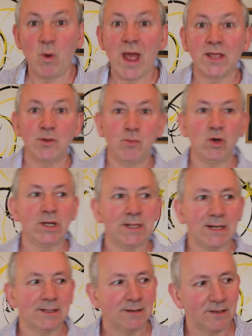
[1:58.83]
where you're putting
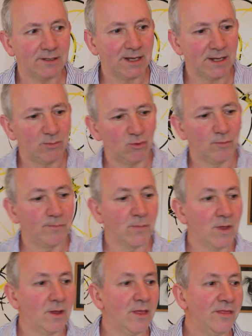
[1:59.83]
that turntable.
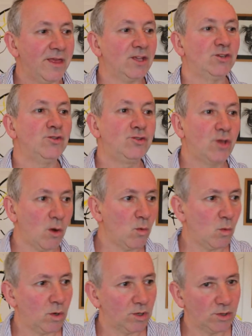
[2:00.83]
Things you
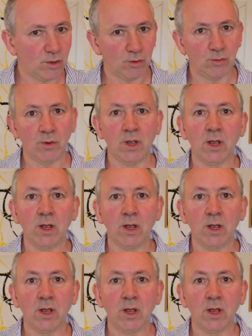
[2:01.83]
don't want to do.